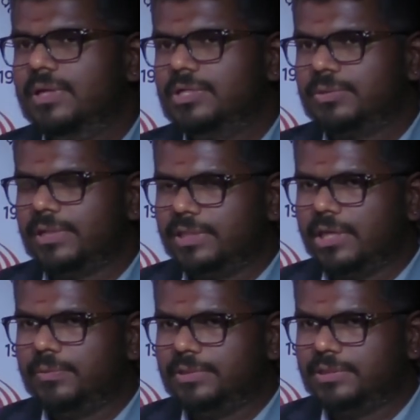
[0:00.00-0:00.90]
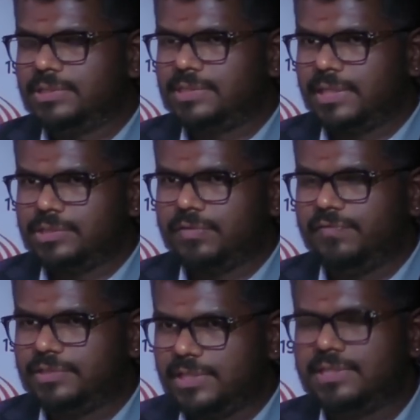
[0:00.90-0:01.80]
So I think with this
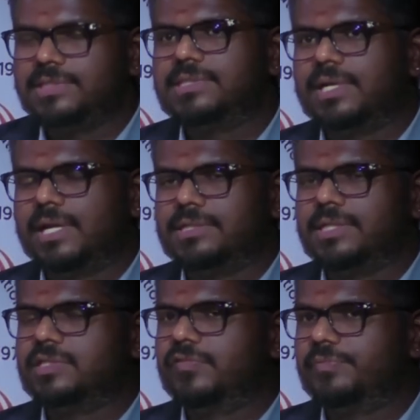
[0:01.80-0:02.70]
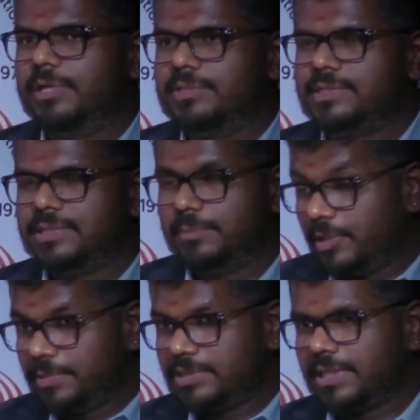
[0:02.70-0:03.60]
sense of vigilance and sense of
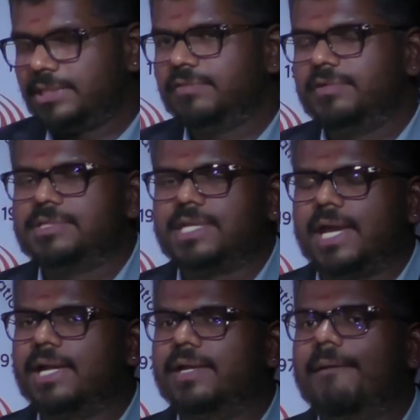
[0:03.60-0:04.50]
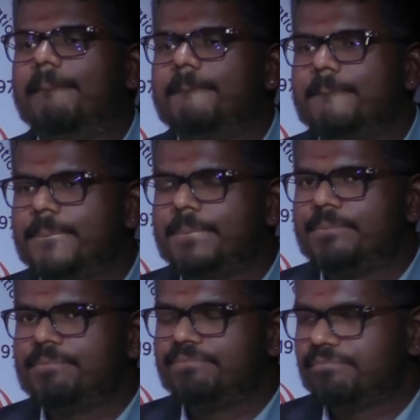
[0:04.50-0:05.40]
purpose, I think we must act.
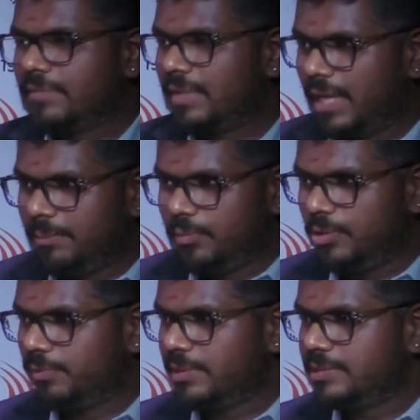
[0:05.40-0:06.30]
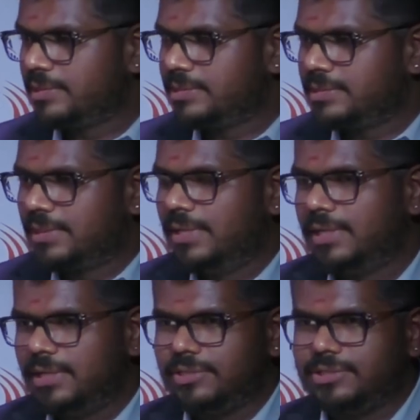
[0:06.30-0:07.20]
I'm open to questions.
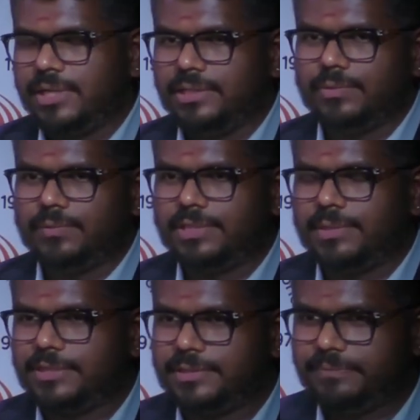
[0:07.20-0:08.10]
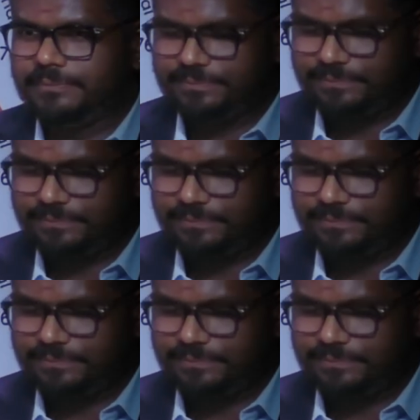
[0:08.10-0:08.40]
Jai Hind, Vande Mataram.